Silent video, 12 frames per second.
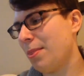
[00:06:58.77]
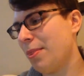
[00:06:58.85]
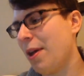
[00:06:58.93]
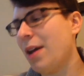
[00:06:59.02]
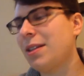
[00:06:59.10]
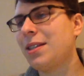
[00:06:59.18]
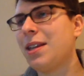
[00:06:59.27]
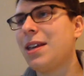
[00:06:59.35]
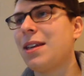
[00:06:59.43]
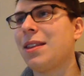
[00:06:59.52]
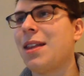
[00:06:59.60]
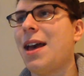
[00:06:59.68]
thoughts
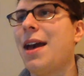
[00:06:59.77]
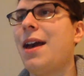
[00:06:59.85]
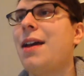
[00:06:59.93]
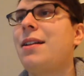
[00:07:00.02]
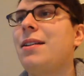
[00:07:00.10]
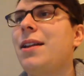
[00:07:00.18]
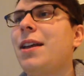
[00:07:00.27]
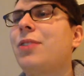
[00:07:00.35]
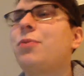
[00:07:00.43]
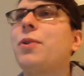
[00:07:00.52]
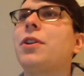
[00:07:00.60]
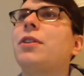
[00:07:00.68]
like that.
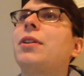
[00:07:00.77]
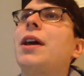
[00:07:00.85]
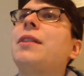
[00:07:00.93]
It's weird. I